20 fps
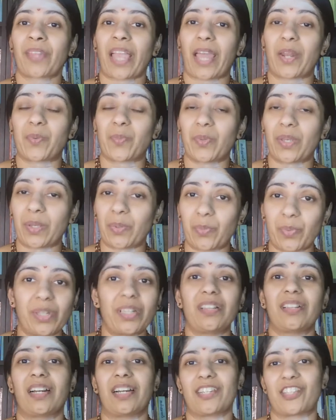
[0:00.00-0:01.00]
and we
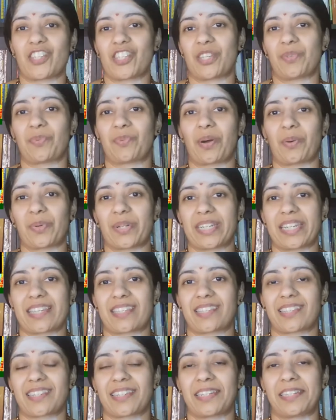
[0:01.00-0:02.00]
will achieve our
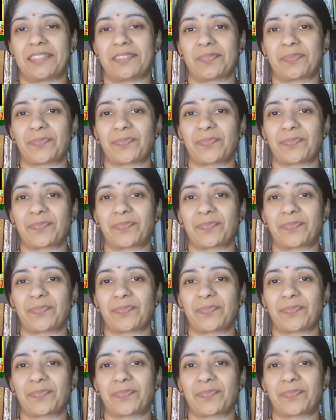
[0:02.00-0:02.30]
destiny.